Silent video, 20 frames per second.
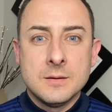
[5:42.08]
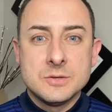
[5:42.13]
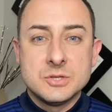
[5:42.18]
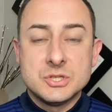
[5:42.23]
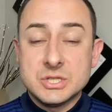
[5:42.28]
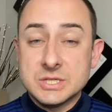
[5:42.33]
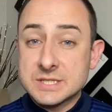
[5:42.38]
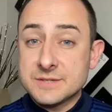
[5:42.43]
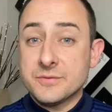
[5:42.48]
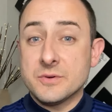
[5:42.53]

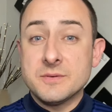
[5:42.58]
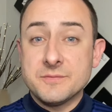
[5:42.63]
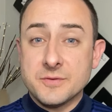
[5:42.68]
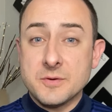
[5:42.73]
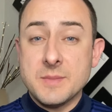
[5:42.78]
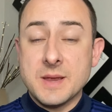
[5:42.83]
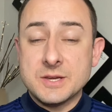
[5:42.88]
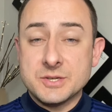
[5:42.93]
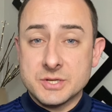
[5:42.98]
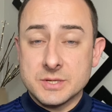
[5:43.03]
Just for
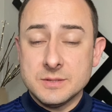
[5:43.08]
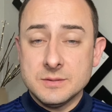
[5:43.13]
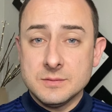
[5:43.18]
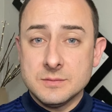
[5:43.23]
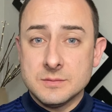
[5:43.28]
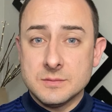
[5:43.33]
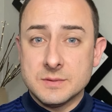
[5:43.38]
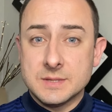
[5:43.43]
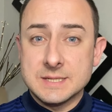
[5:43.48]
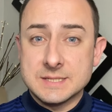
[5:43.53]
information,
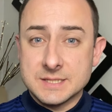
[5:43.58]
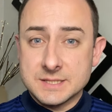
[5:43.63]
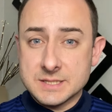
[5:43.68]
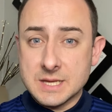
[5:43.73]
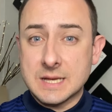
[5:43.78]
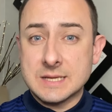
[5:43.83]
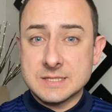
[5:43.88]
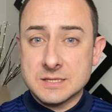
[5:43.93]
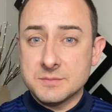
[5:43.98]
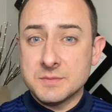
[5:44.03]
this is
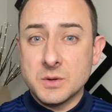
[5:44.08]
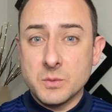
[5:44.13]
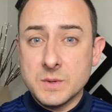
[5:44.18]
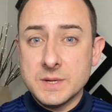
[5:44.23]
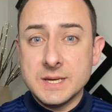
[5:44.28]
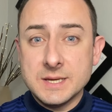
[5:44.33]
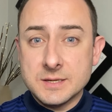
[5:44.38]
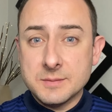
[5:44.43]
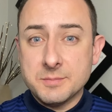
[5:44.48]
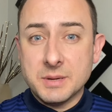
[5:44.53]
not something we
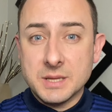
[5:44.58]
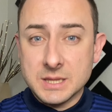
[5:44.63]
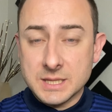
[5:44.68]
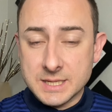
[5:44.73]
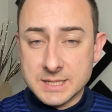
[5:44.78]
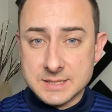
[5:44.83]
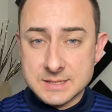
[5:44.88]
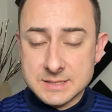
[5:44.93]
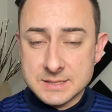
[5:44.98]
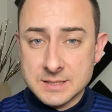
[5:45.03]
need to
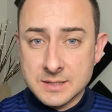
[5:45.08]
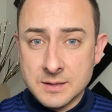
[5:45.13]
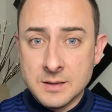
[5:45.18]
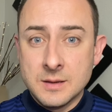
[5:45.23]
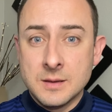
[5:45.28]
police.